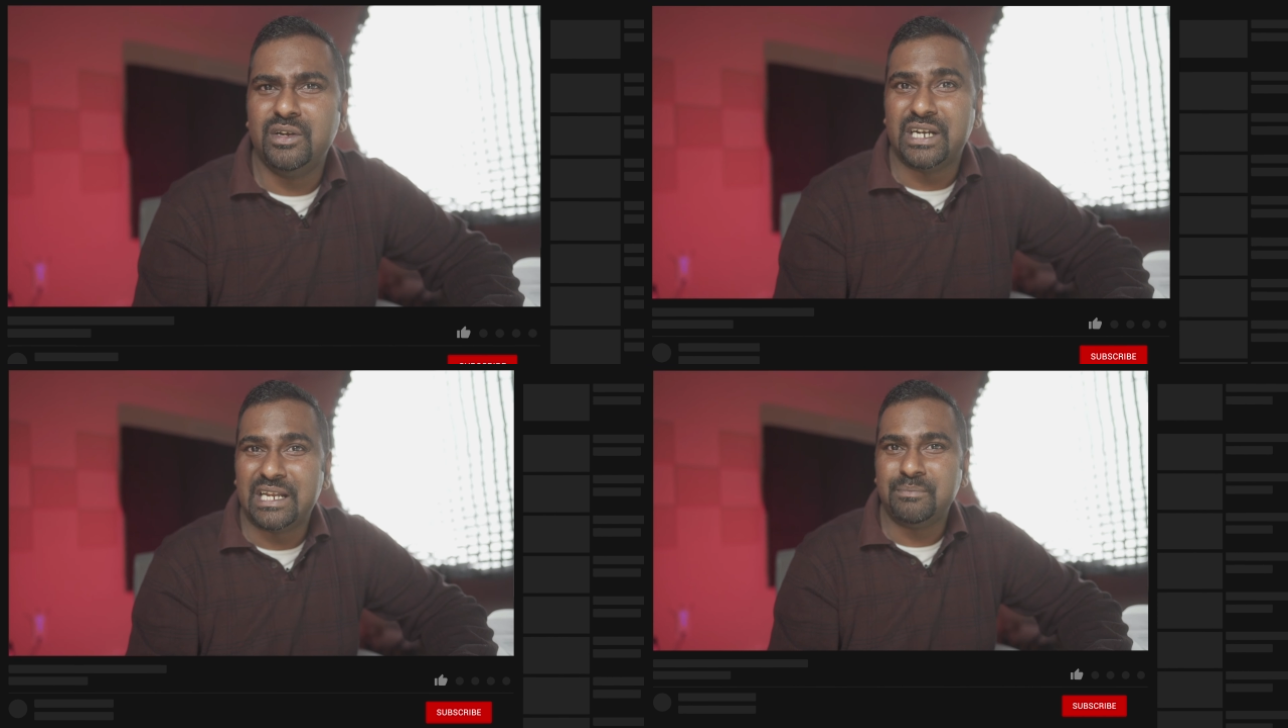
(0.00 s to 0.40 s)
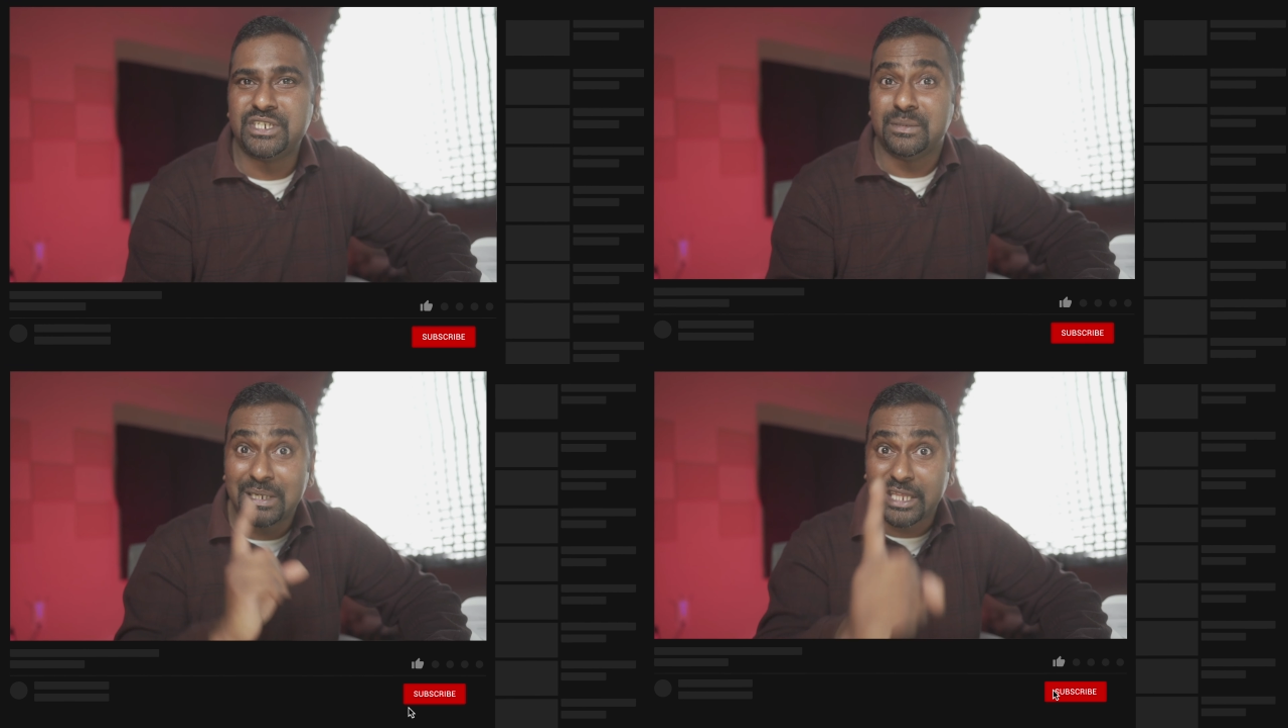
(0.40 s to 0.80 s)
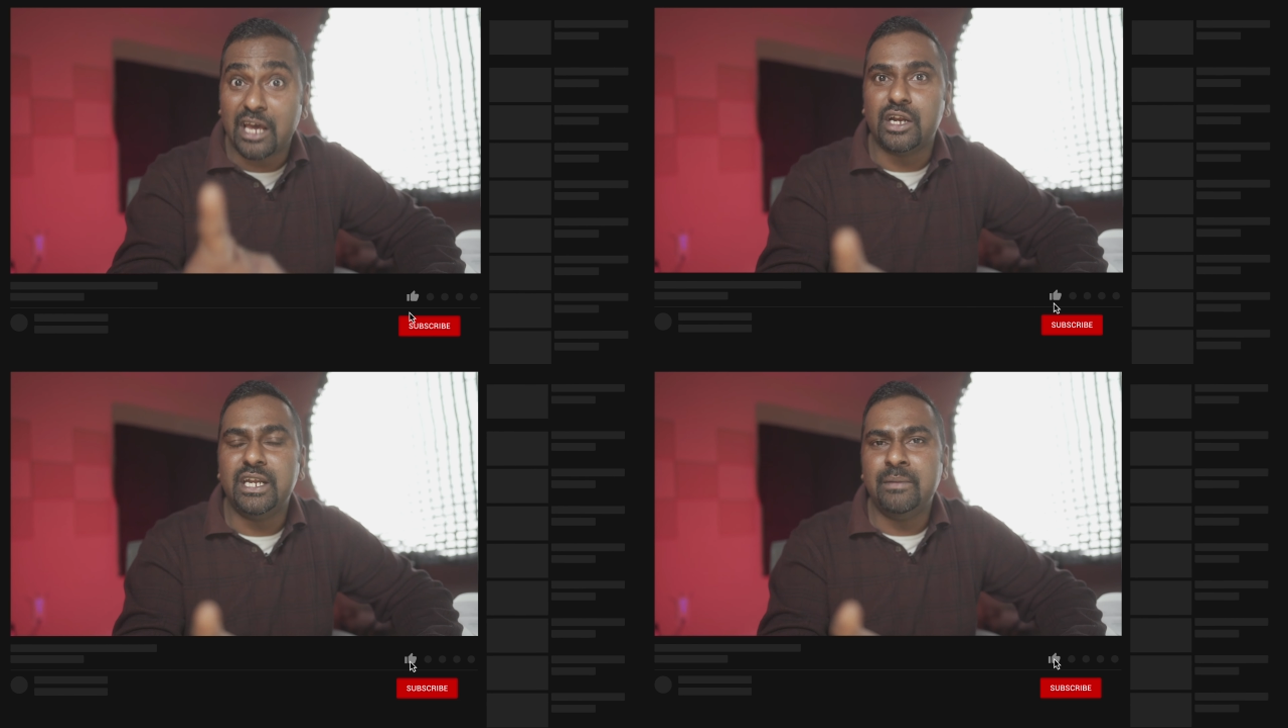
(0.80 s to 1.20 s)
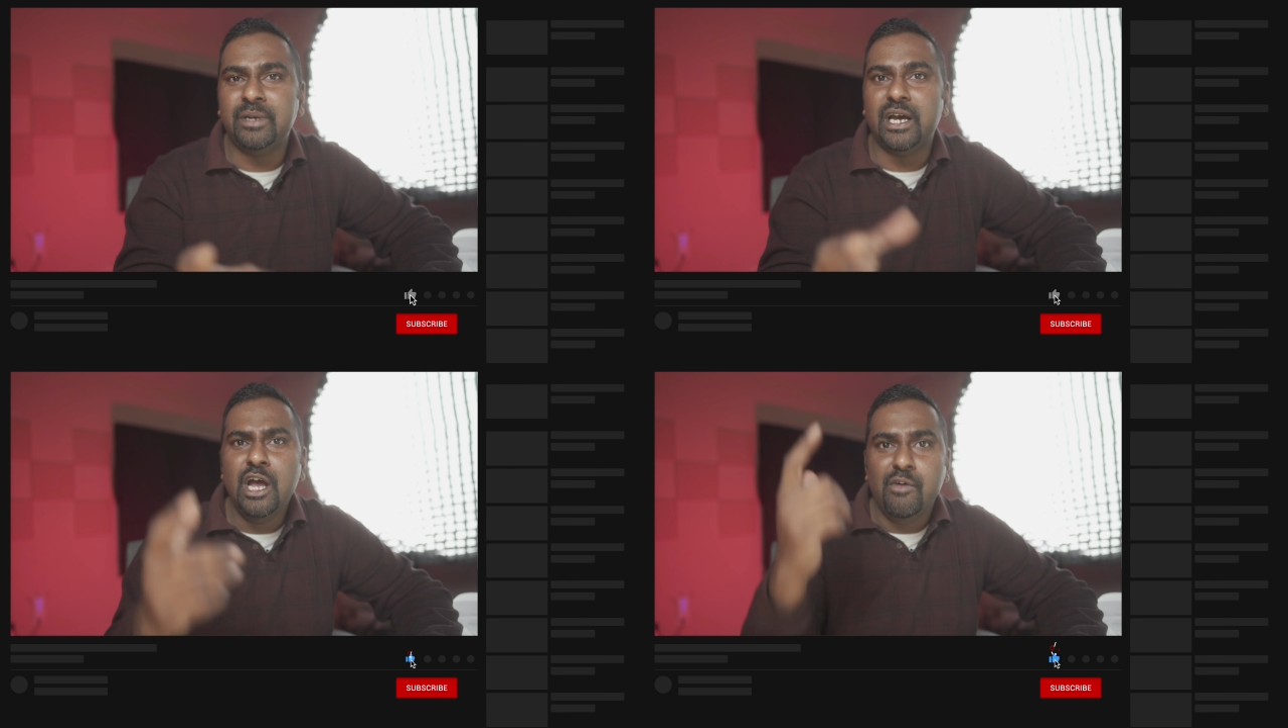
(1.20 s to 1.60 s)
redemption but they are
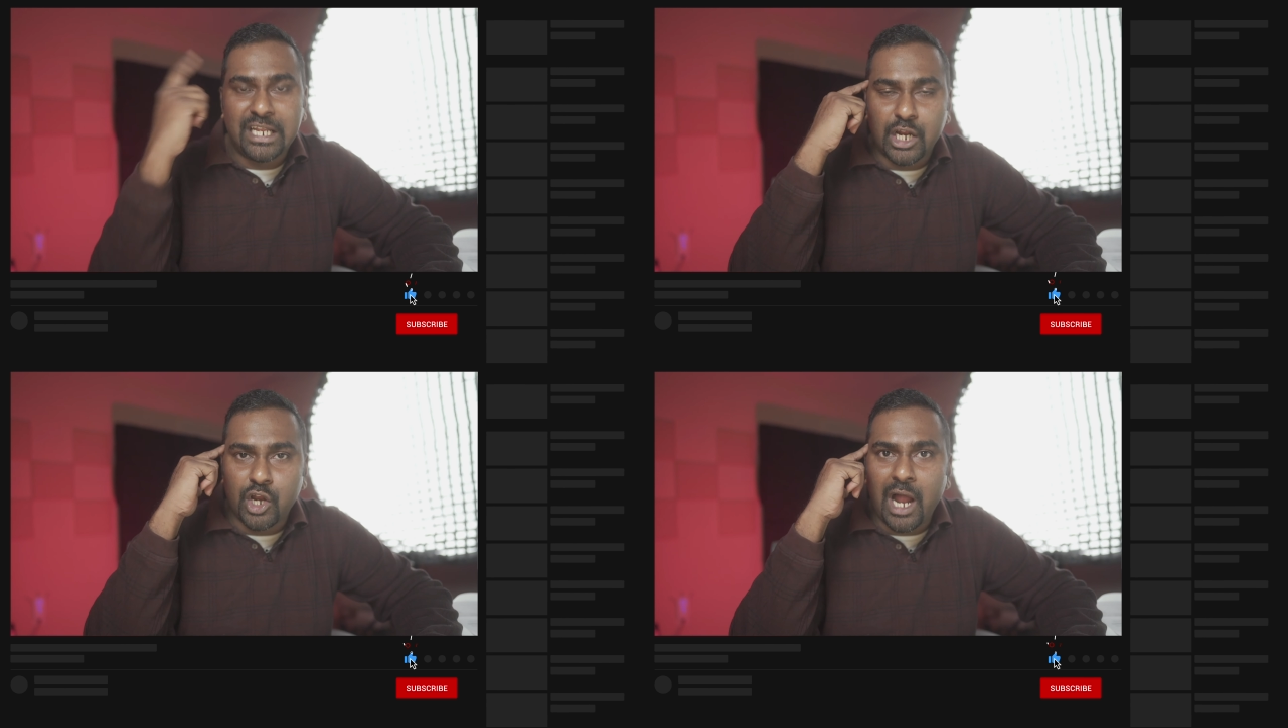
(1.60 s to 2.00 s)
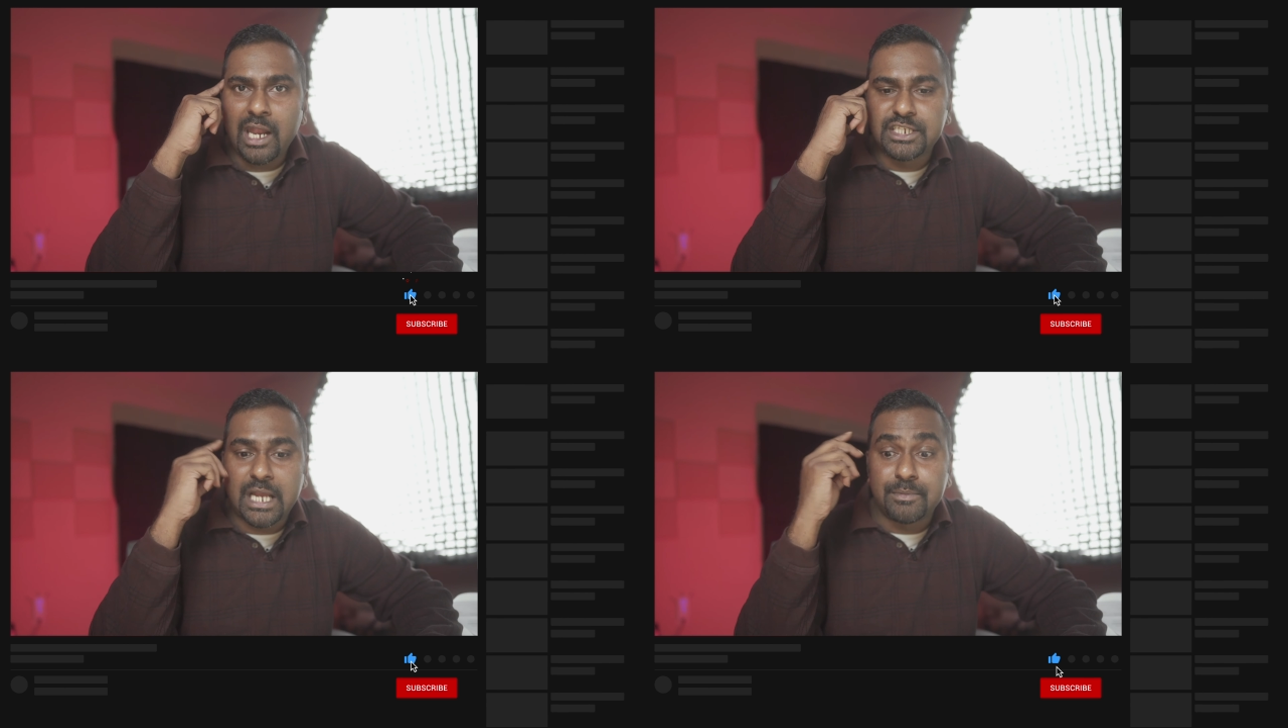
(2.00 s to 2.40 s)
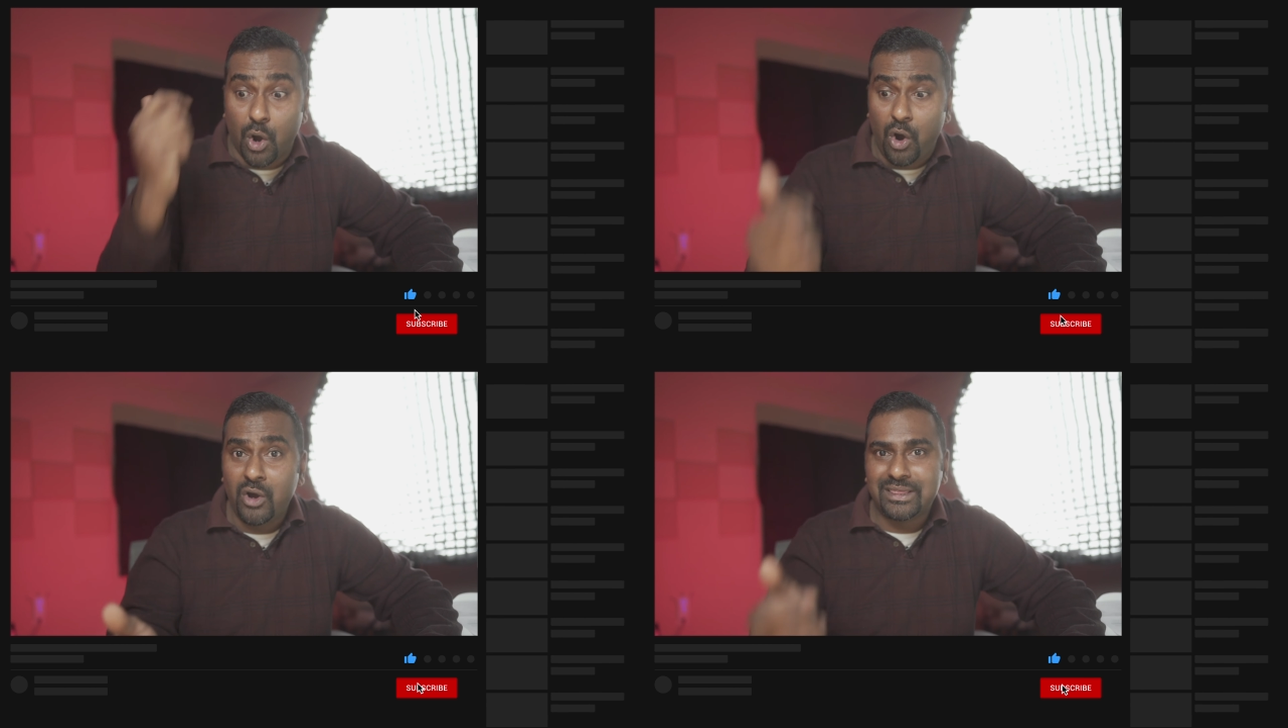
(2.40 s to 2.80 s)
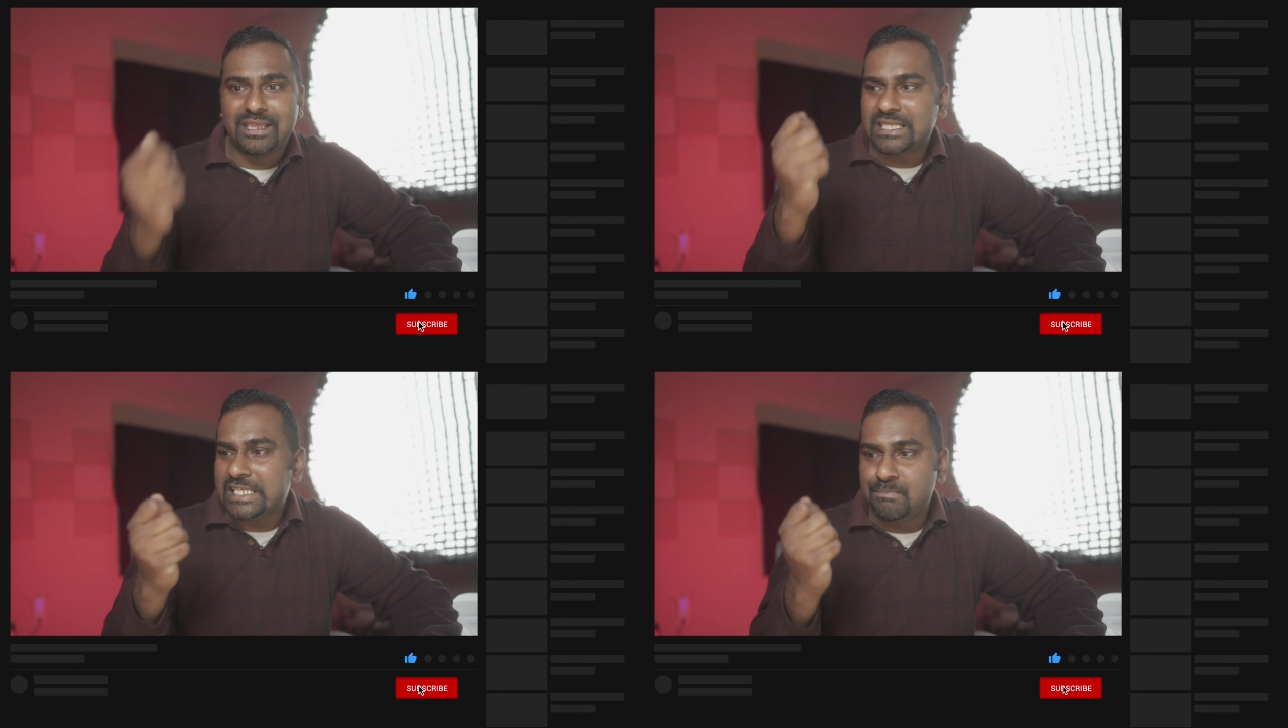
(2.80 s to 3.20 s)
redeemed when the knowledge comes oh
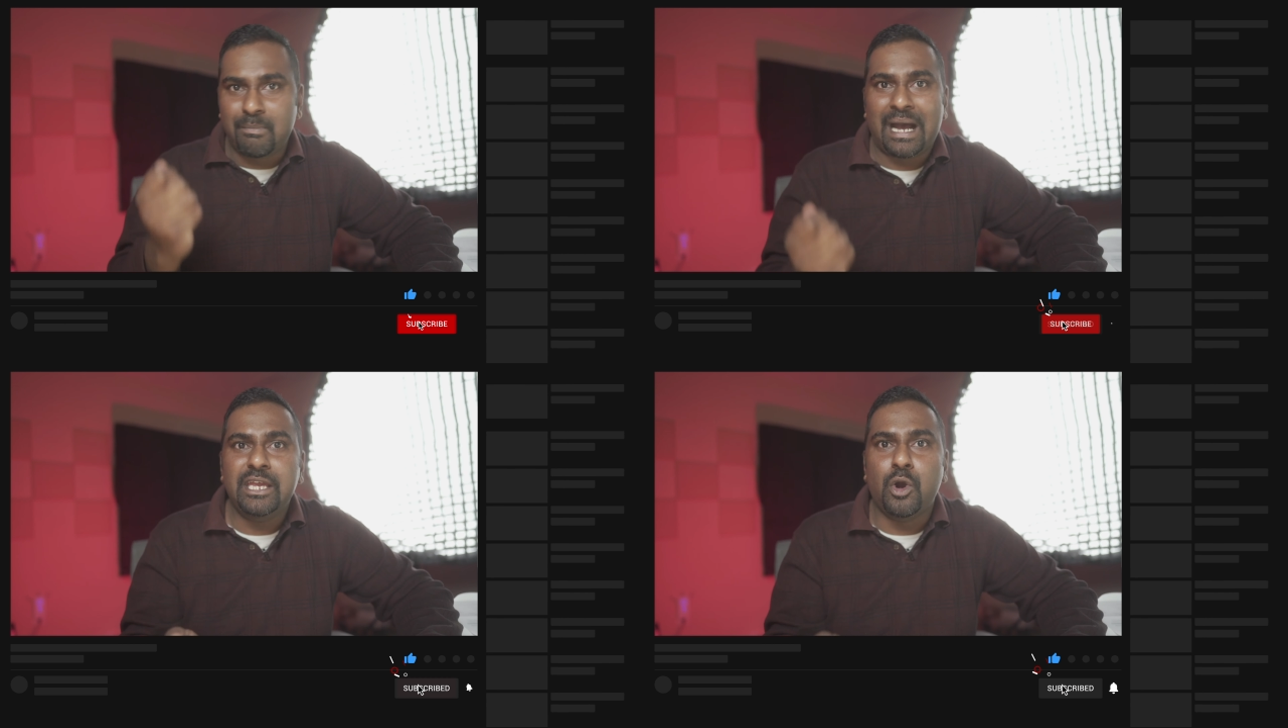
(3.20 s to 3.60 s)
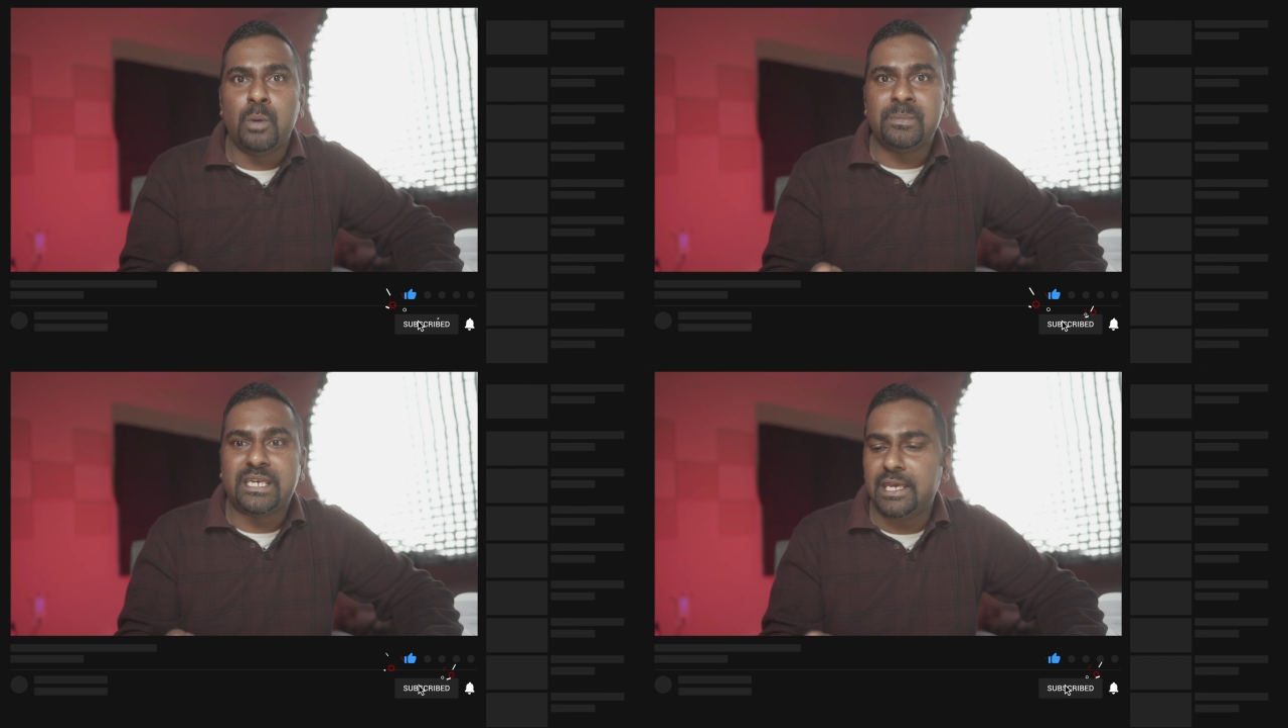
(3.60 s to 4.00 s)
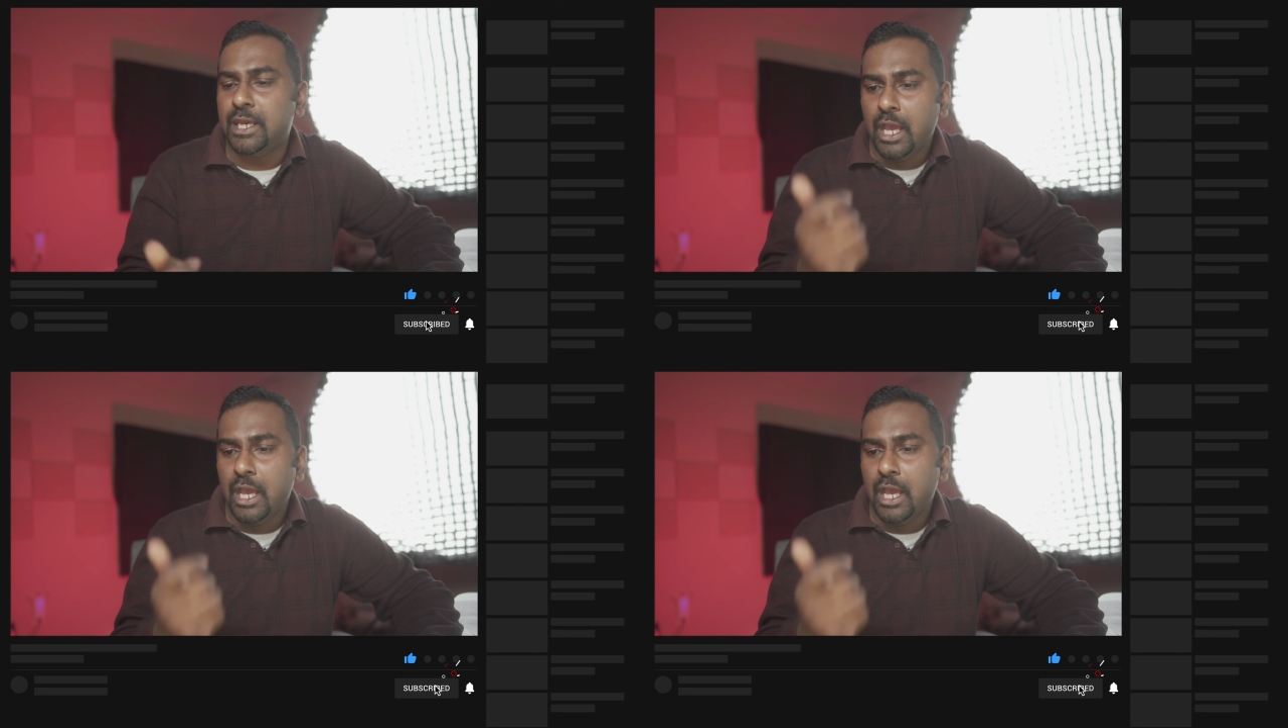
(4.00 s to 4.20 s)
this is my home key